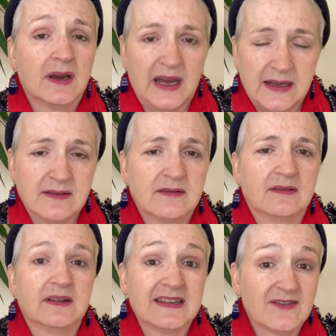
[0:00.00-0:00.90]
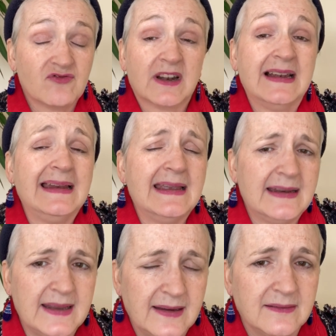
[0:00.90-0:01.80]
it
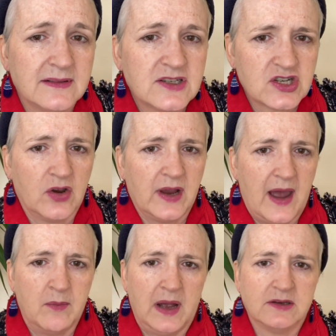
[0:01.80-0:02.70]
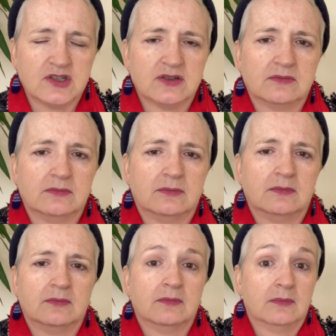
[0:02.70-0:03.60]
clearly showed how much
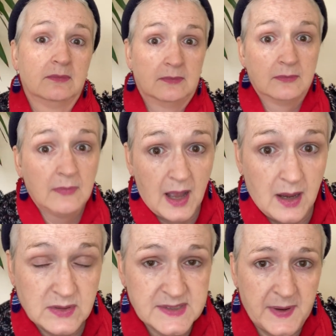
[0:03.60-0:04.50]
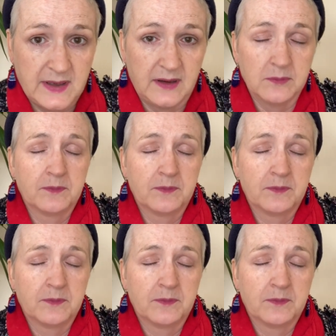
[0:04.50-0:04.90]
I was spending.